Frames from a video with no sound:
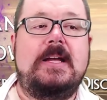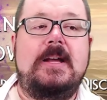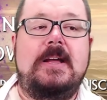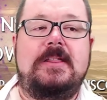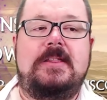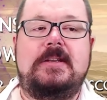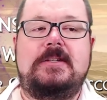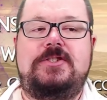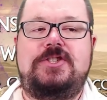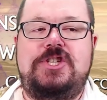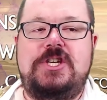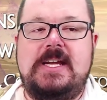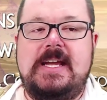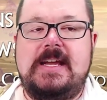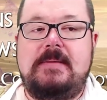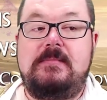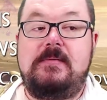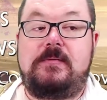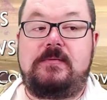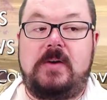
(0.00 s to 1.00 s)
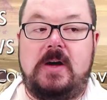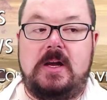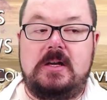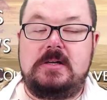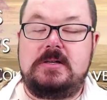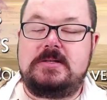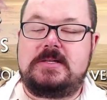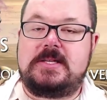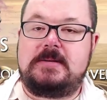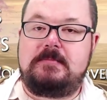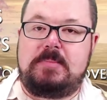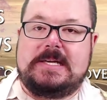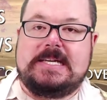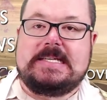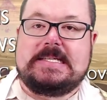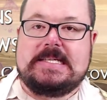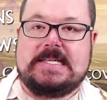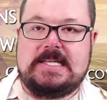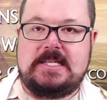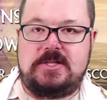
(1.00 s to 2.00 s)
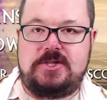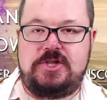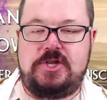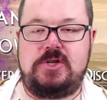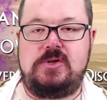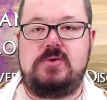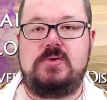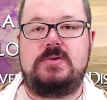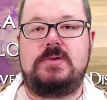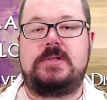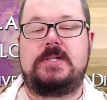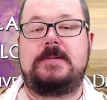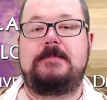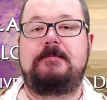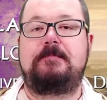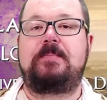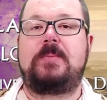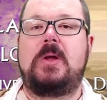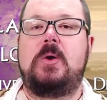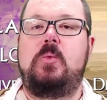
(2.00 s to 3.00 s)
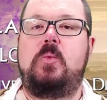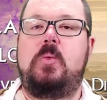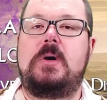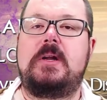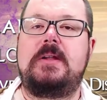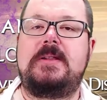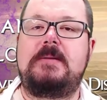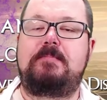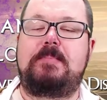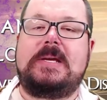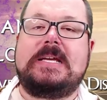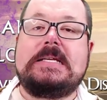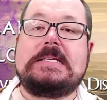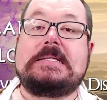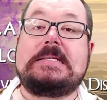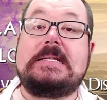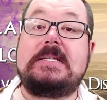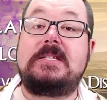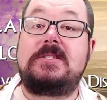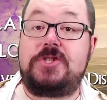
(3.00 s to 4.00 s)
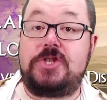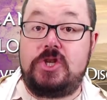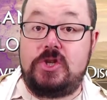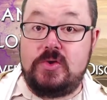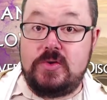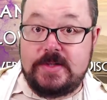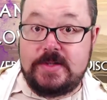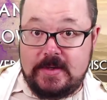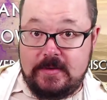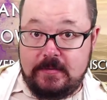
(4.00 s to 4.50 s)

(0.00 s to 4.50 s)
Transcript: The GM follows the PCs choose. What are the PCs choosing